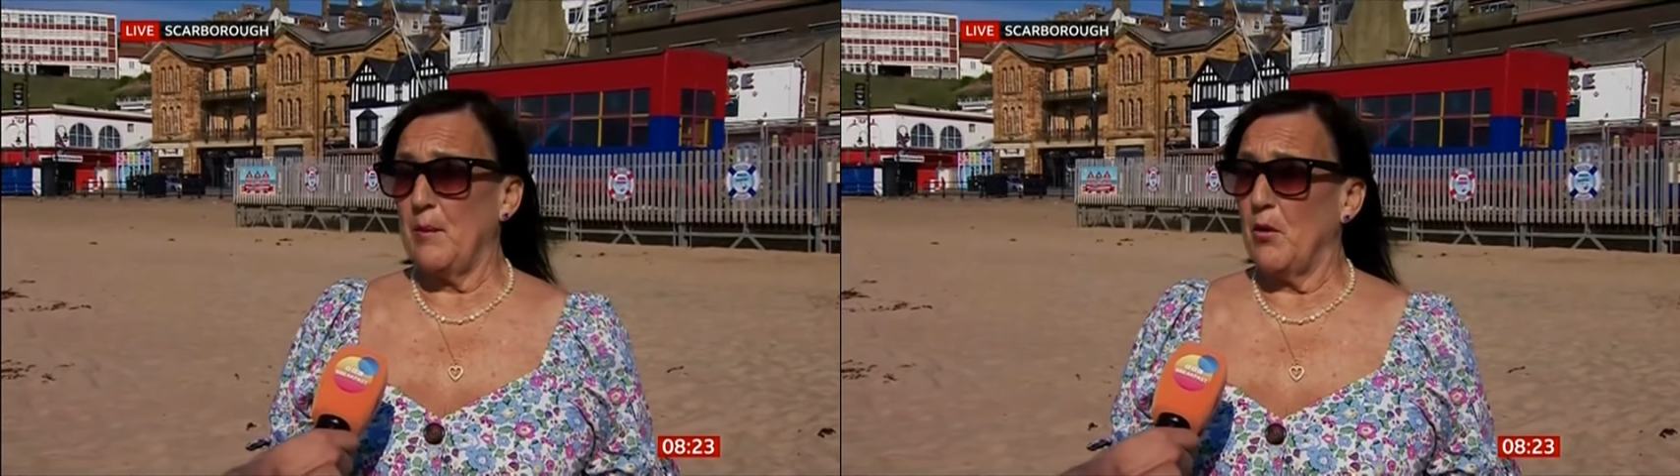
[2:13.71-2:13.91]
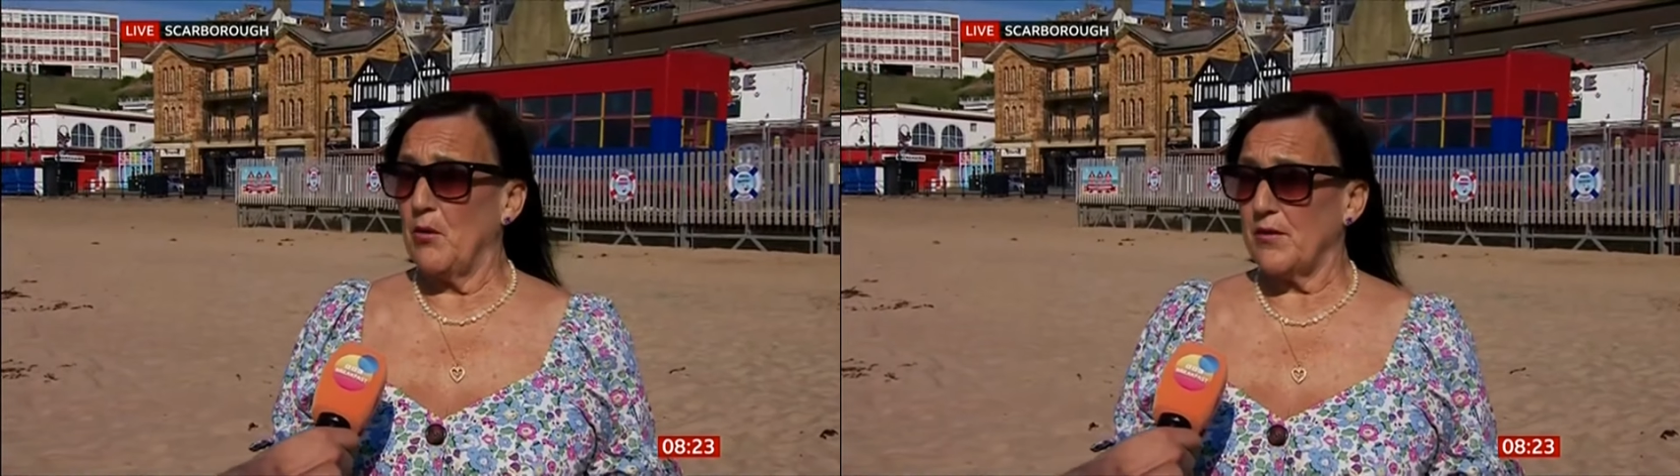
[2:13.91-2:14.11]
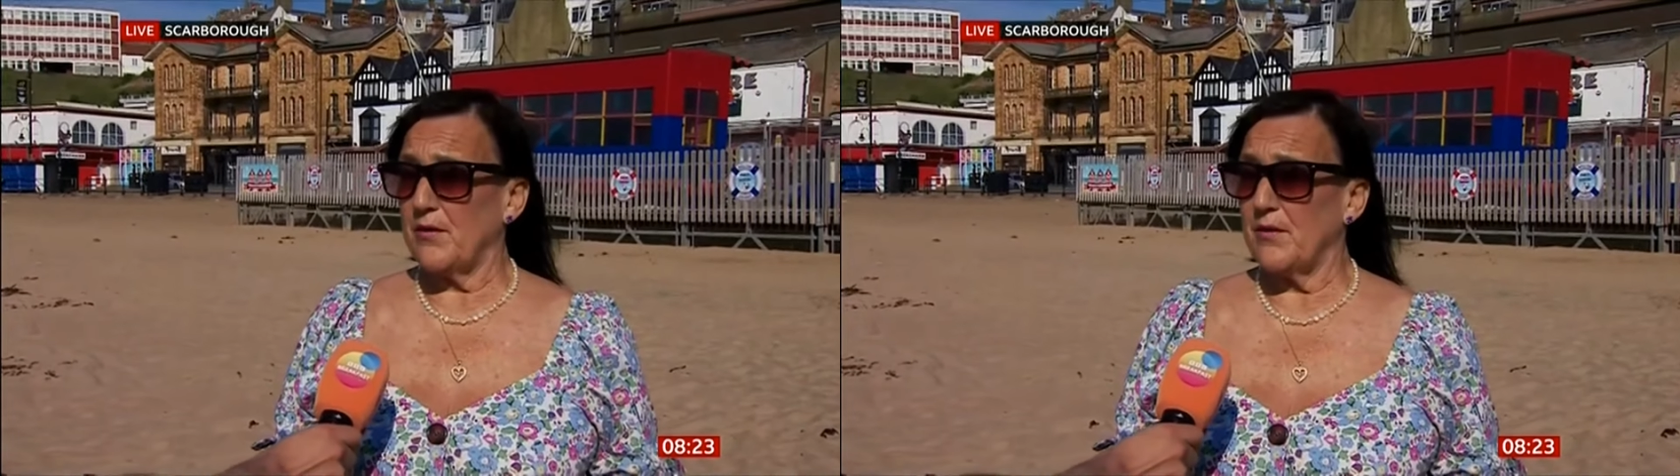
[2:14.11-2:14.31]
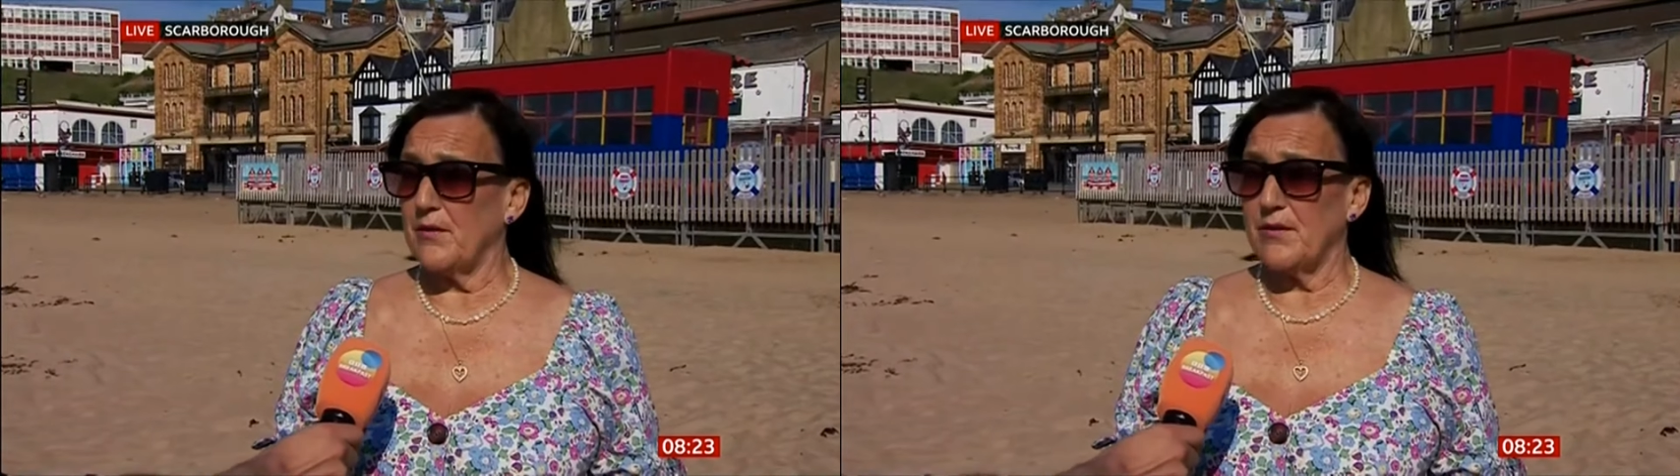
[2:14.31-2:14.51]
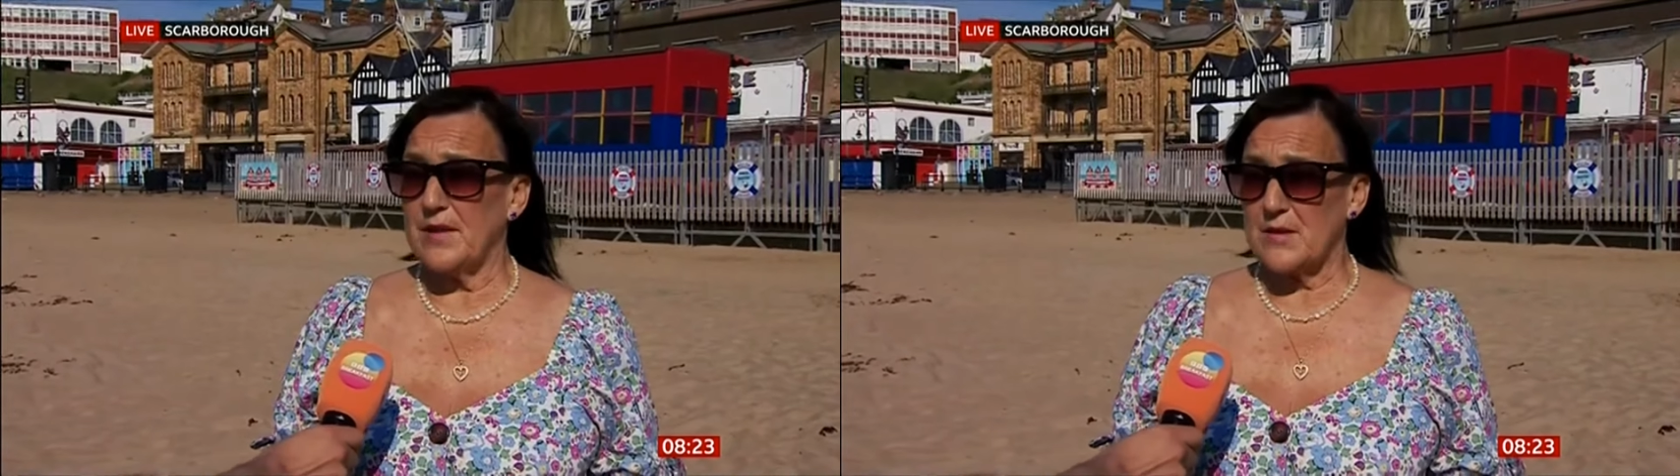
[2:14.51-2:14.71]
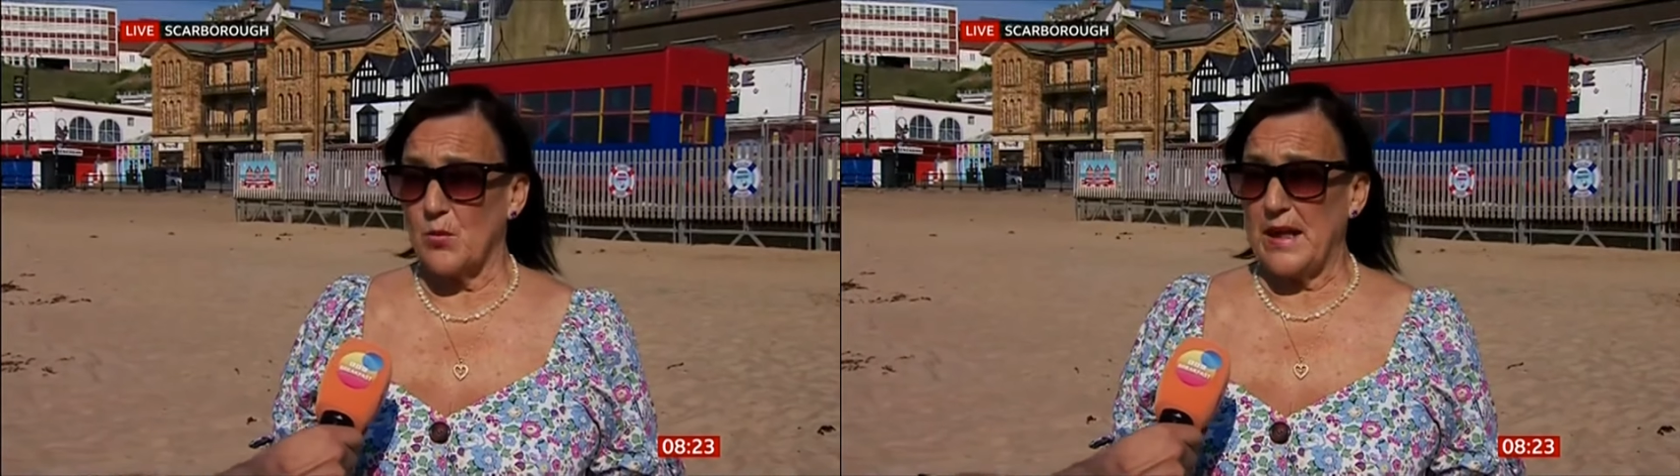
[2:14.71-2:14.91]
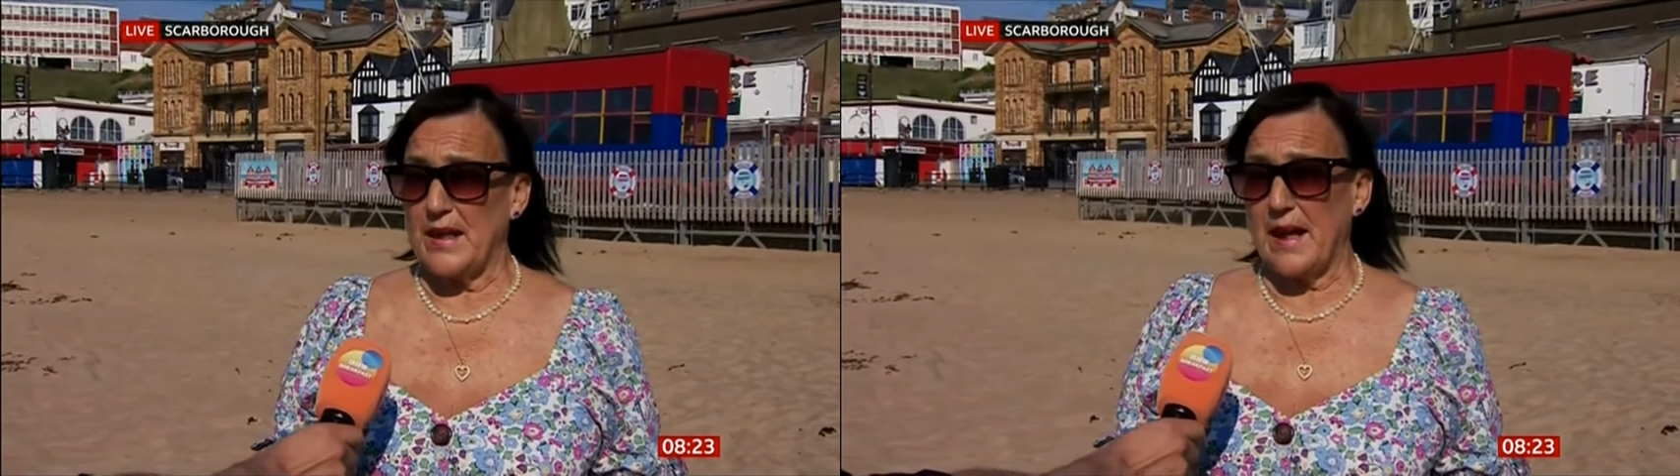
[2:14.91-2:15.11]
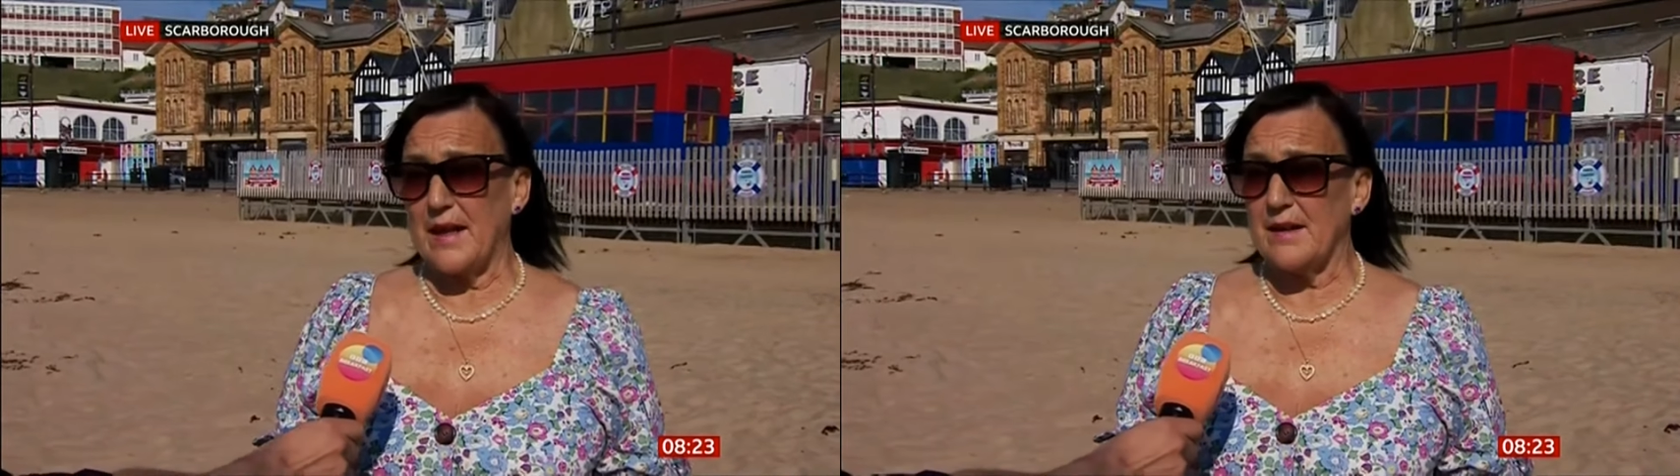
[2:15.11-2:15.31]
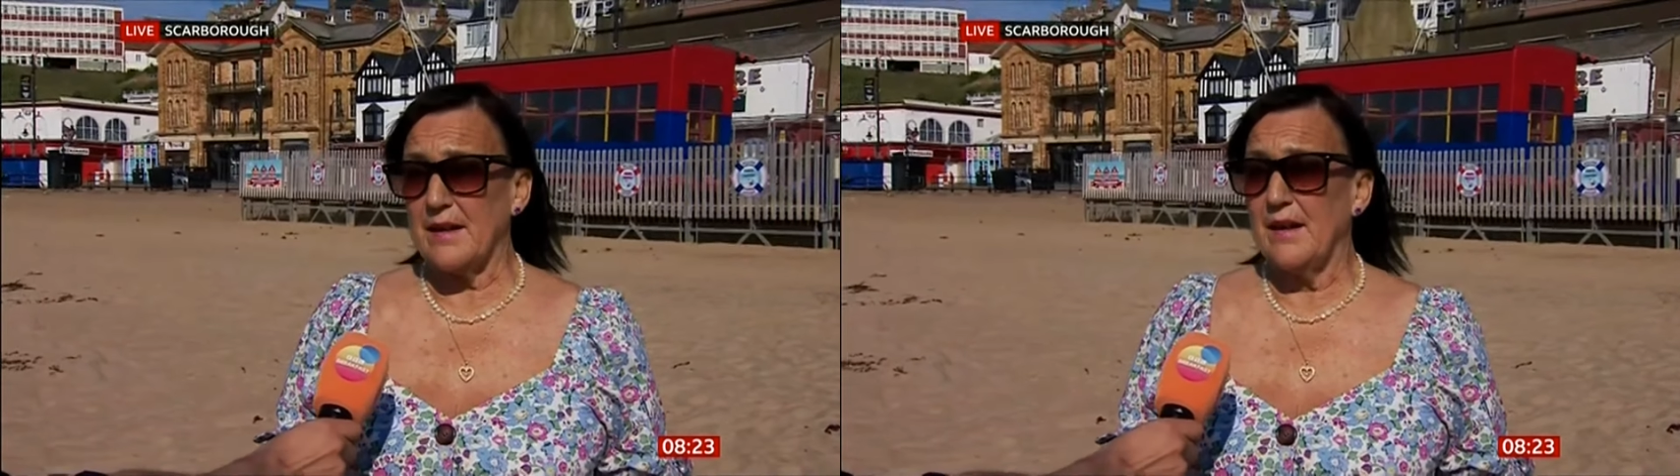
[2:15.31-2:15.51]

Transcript: booked this weekend